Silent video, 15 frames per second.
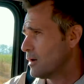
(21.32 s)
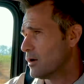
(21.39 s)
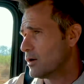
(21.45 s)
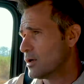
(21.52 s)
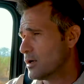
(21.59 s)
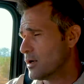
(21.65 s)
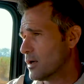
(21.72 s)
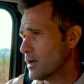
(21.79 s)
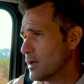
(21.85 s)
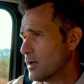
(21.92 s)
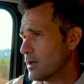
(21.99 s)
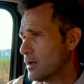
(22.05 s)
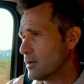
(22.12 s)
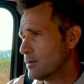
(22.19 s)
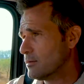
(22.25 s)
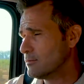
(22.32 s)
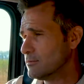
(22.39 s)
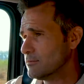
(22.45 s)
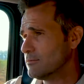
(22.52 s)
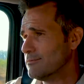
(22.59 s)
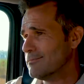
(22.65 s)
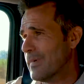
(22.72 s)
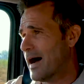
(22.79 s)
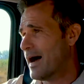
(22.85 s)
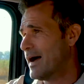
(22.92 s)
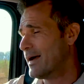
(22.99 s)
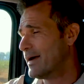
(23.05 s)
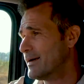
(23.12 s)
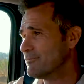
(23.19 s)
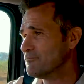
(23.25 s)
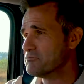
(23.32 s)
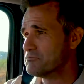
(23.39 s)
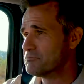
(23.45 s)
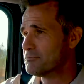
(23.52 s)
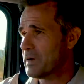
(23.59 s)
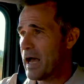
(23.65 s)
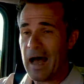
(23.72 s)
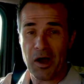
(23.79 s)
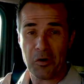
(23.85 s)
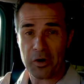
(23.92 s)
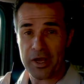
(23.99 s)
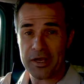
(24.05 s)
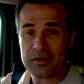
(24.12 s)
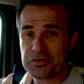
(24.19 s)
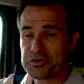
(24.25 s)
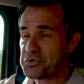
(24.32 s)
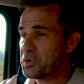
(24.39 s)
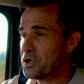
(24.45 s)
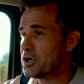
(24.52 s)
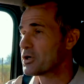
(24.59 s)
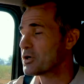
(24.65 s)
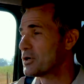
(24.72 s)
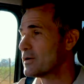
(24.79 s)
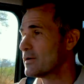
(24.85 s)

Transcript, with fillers: on uh, my highway to work.